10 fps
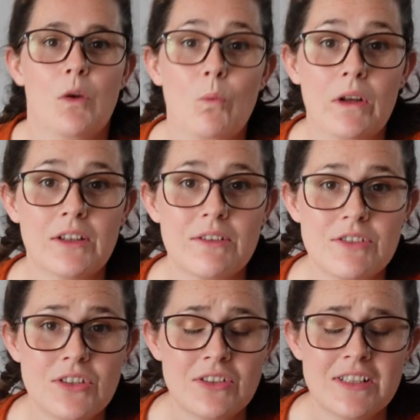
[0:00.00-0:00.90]
Welcome
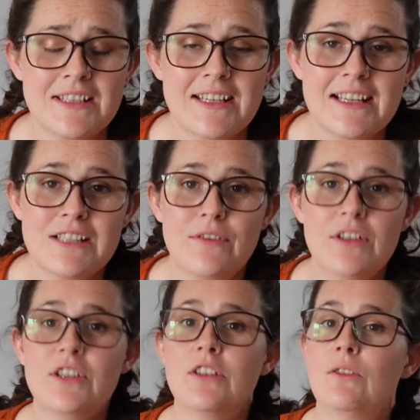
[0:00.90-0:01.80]
to today's
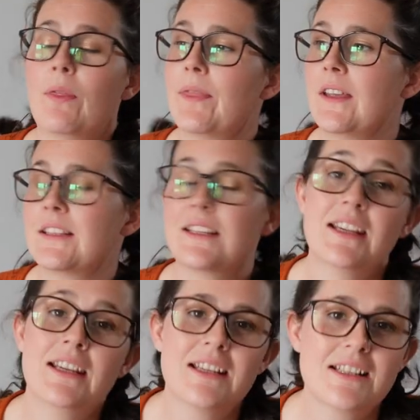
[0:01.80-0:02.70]
video. This
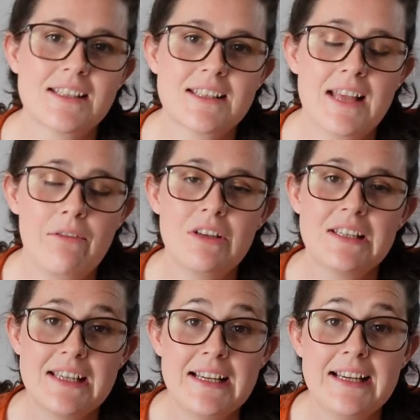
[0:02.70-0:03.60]
is
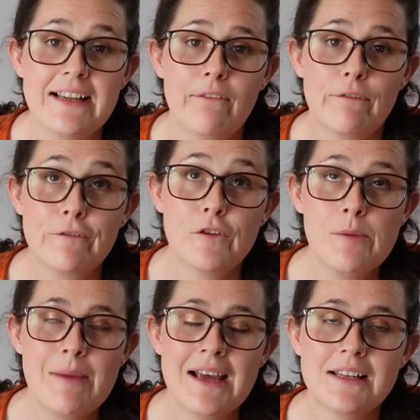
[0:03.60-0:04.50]
17 free
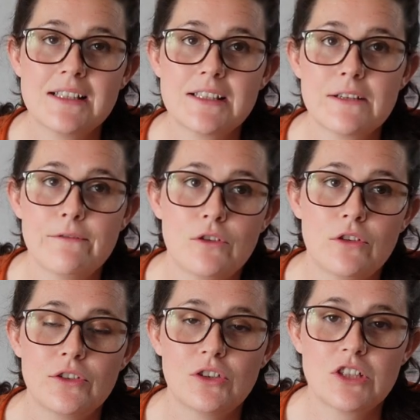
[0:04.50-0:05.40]
patterns
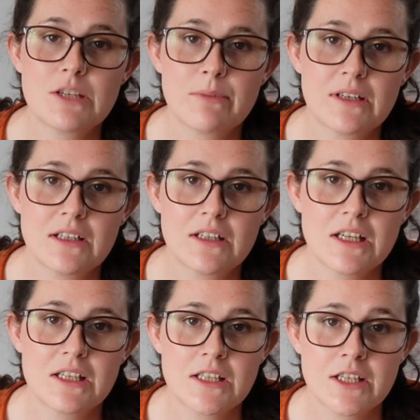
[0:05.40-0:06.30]
for your spring
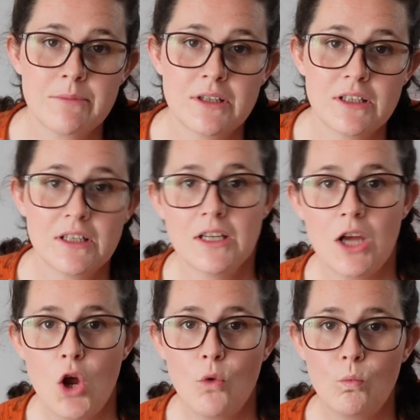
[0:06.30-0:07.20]
summer
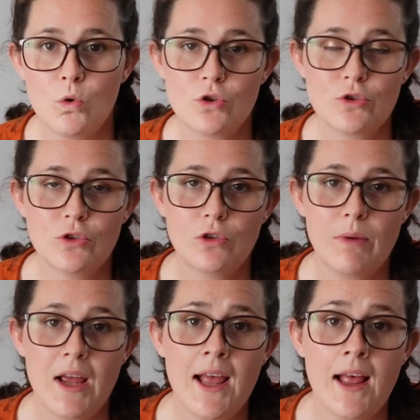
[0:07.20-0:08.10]
wardrobe,
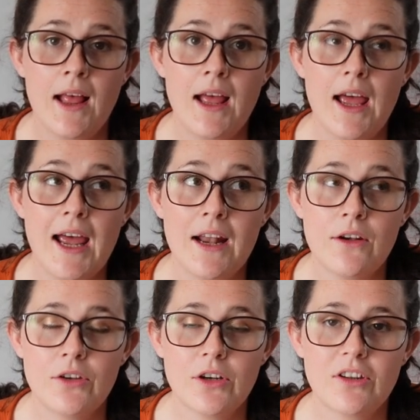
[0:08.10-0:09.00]

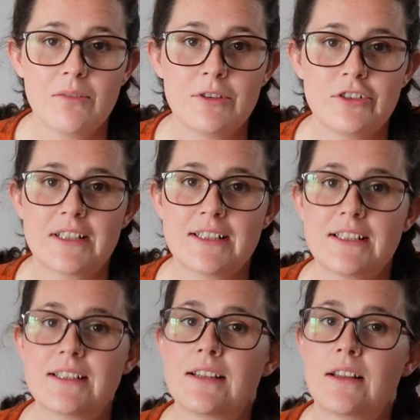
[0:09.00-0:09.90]
and none of them are
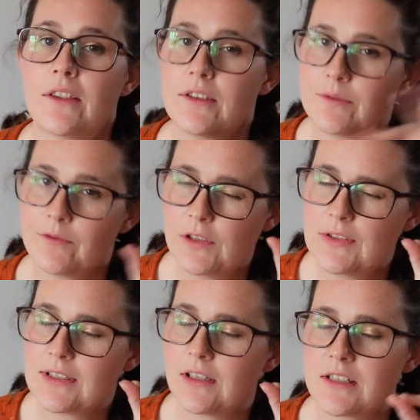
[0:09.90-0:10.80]
dresses. There's a few
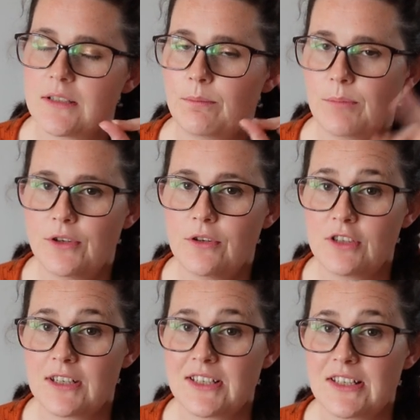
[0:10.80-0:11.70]
skirts but no
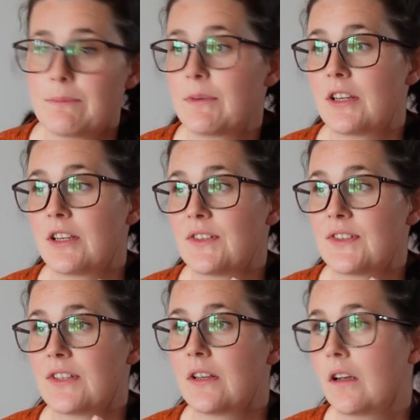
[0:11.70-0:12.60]
dresses,
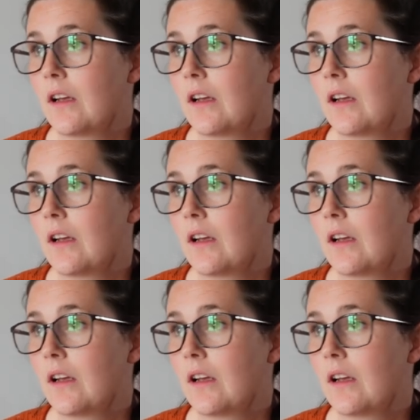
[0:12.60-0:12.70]
because